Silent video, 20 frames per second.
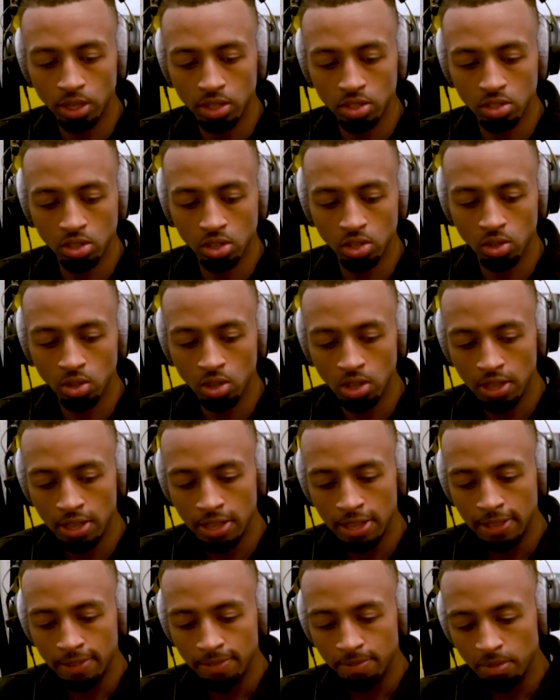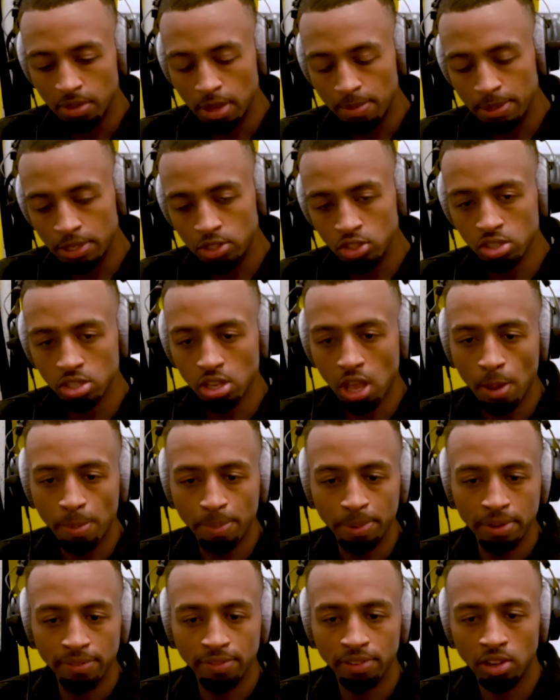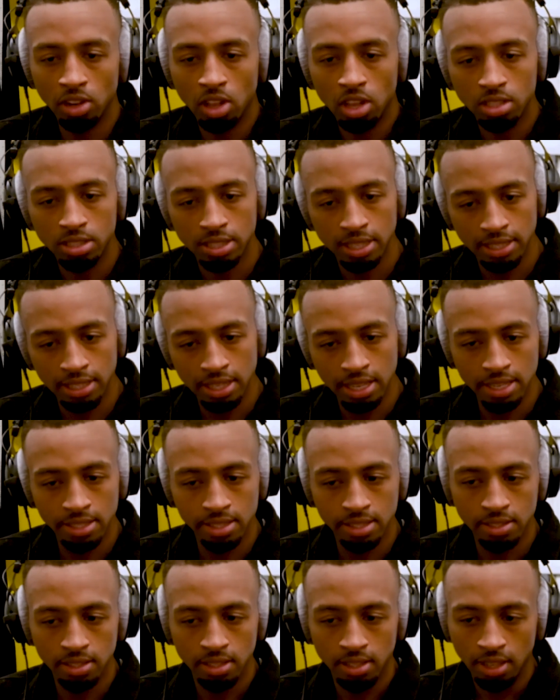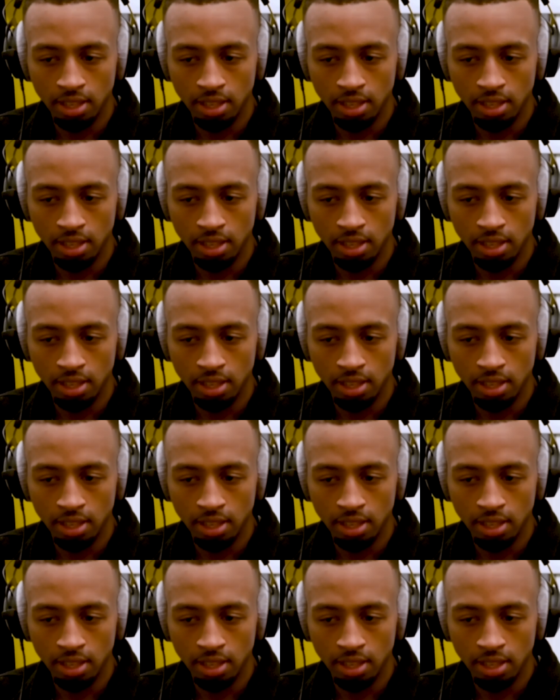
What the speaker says: So, I mean, just upping it for the last 10 days